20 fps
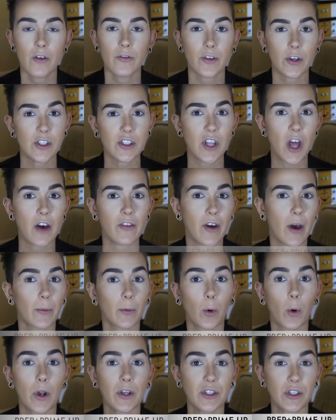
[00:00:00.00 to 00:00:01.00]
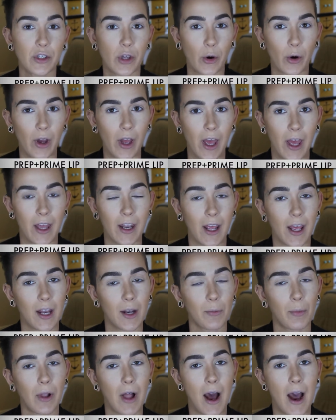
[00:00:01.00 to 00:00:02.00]
First off, I'm going to go ahead and
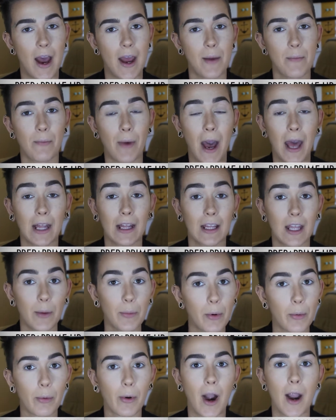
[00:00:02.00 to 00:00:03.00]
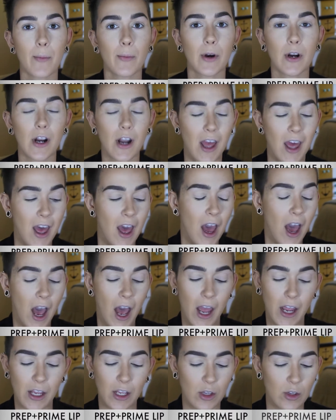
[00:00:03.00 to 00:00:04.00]
apply my lip primer.
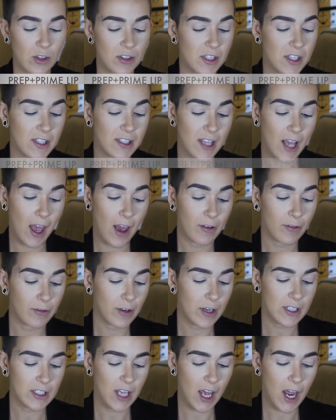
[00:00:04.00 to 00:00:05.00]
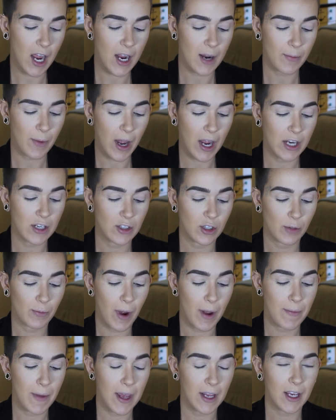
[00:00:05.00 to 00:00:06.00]
I use this every time I do
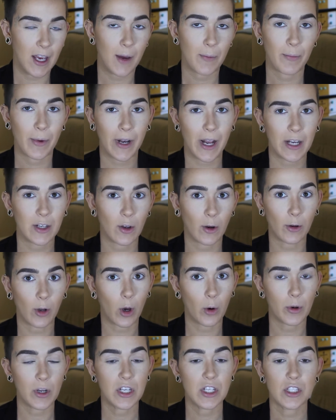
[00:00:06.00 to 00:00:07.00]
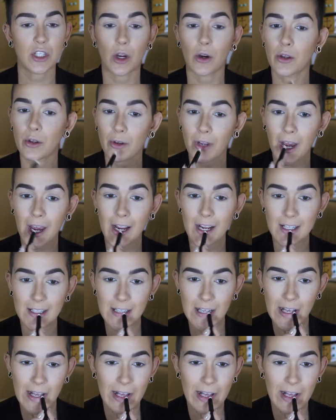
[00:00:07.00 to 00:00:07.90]
my makeup, but I don't always show you guys.